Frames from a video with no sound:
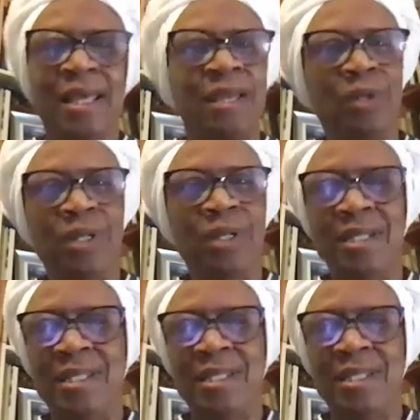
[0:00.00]
he really
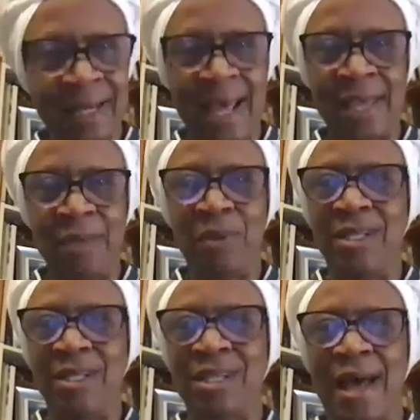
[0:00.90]
does not like being
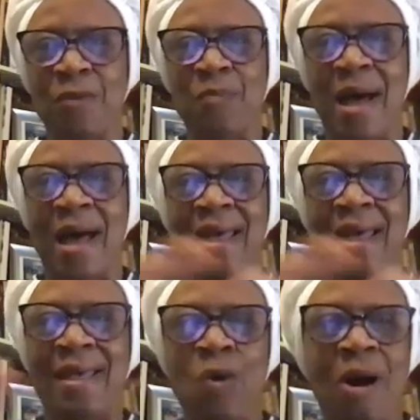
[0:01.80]
shut out of
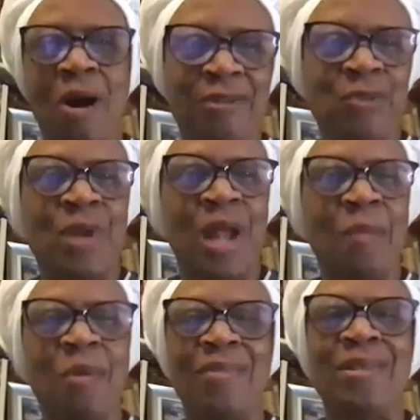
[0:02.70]
my home office when I'm
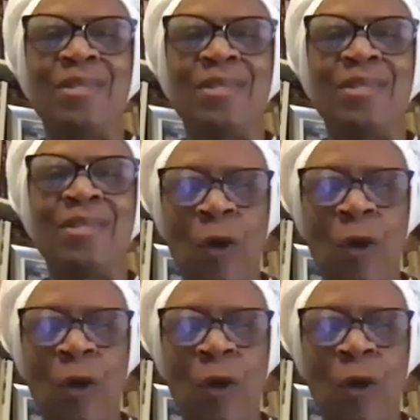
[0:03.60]
on these calls.